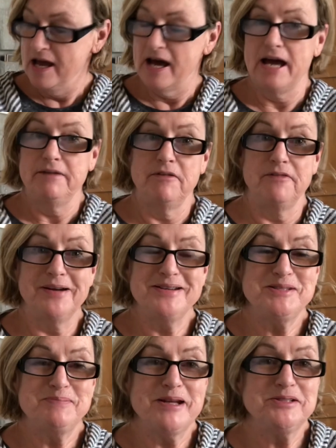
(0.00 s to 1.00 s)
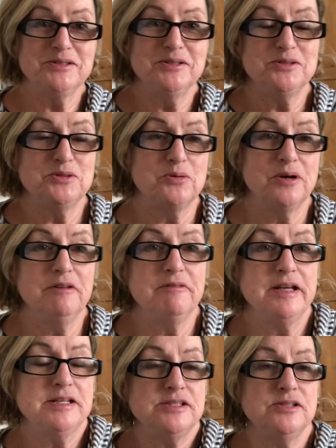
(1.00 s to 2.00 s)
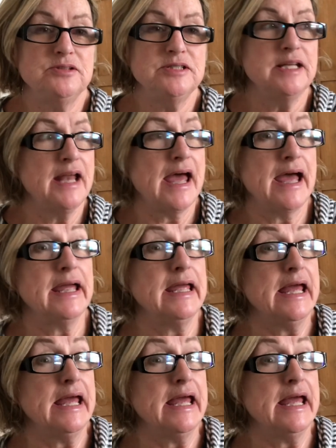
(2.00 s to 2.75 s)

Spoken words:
I have a very special story to read to you today,